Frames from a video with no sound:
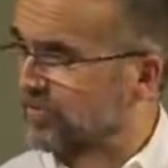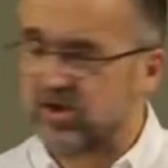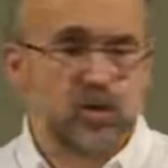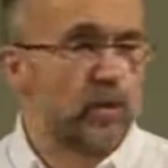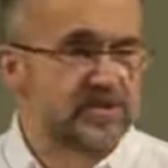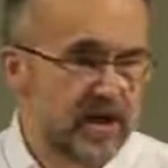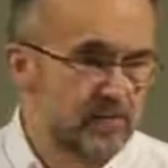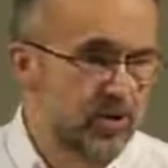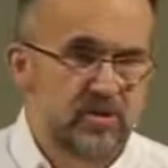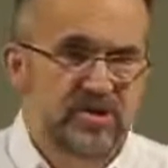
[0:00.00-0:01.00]
Nobody shops
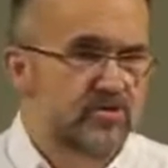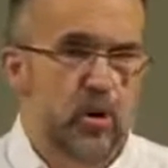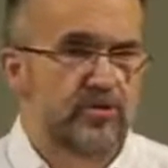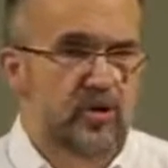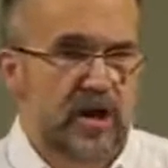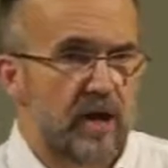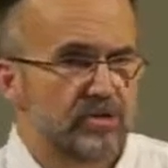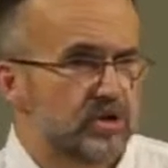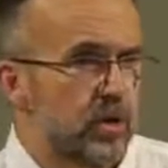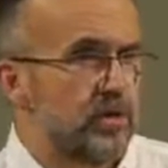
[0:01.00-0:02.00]
anymore. We just order on
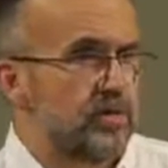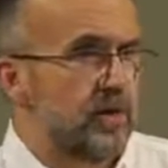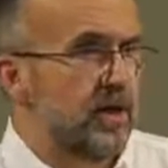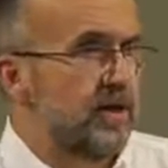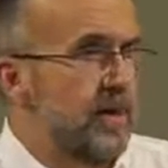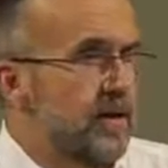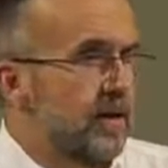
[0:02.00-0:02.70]
Amazon, right?